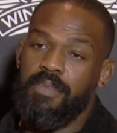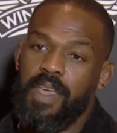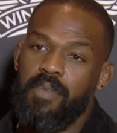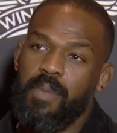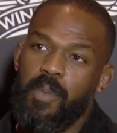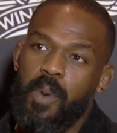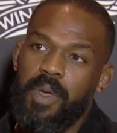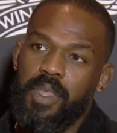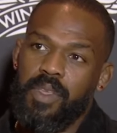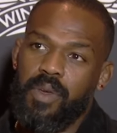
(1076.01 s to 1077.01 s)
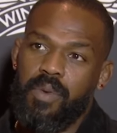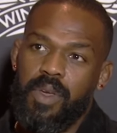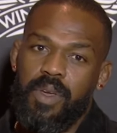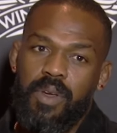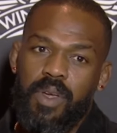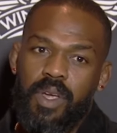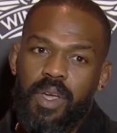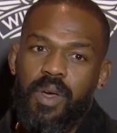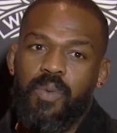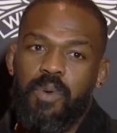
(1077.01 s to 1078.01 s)
favorite moment in the career
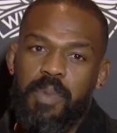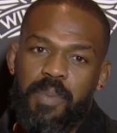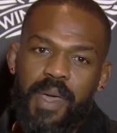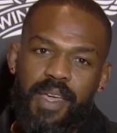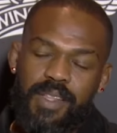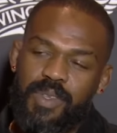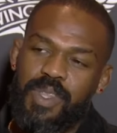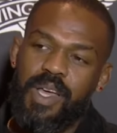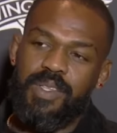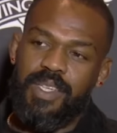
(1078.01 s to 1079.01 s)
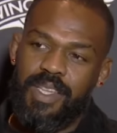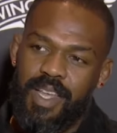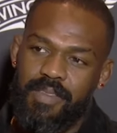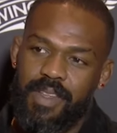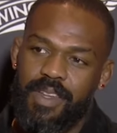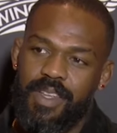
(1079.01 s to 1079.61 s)
would be back in 2011.